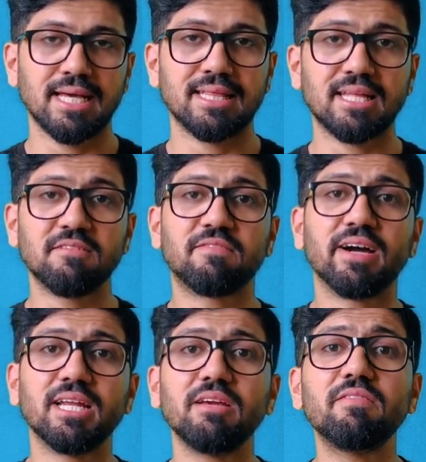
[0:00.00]
Then
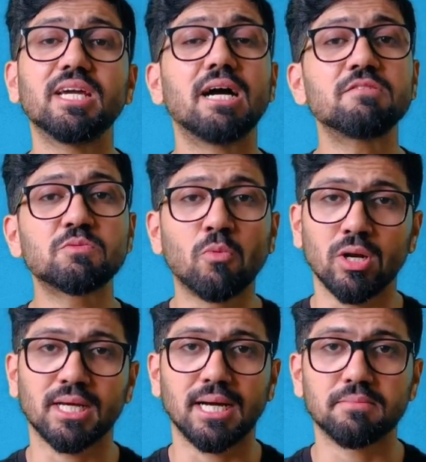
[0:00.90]
finally we have
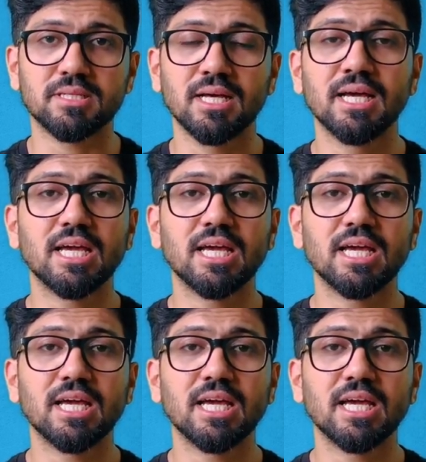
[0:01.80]
small caps.